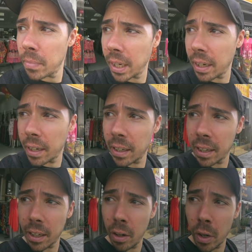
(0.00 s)
and I'm
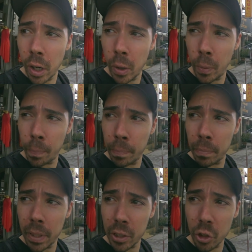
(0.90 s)
gonna go home
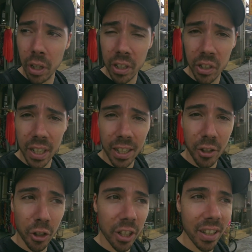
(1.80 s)
and try to sneak
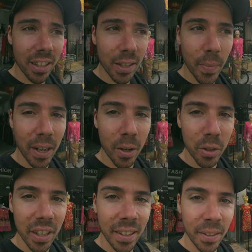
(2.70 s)
durian into my
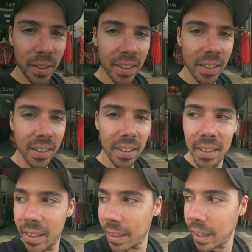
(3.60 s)
hotel.
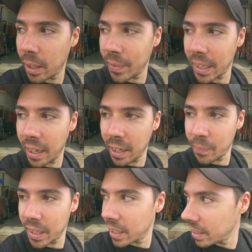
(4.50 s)
Oh my god,
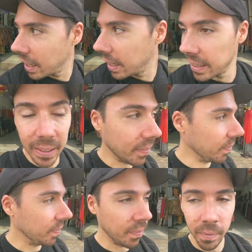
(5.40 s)
I'm gonna die.
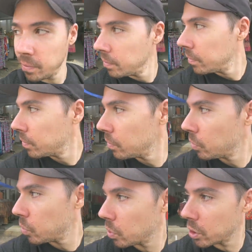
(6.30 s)

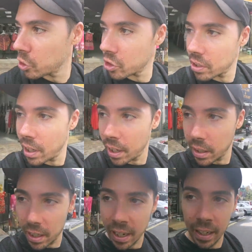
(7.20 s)
We're just not
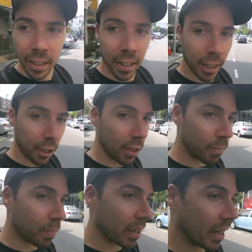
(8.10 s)
dying here
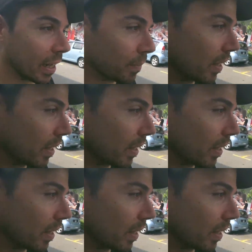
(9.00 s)
in Penang,